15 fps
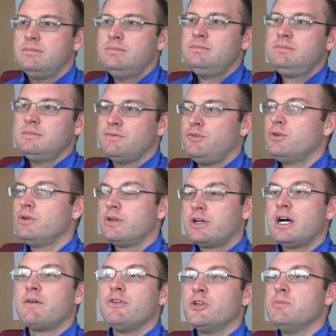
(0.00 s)
If you can
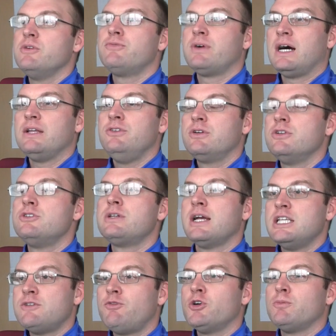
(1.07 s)
cover, you'll be fine. You can
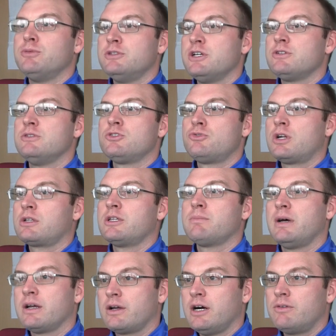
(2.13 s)
change field position strictly
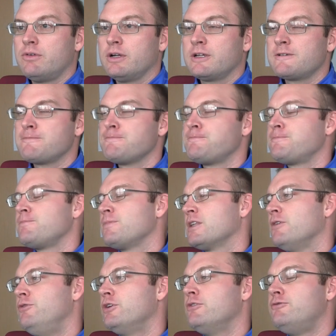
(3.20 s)
by covering.
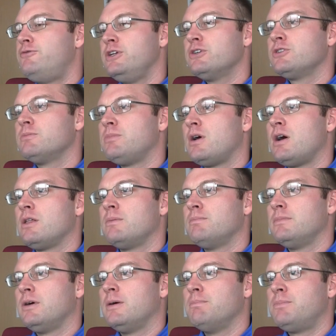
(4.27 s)
If you can field the
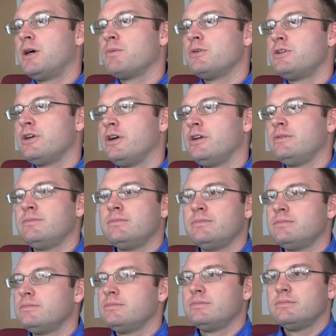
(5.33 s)
ball on punt return,
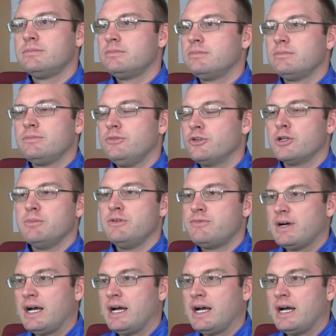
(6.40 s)
you're going to be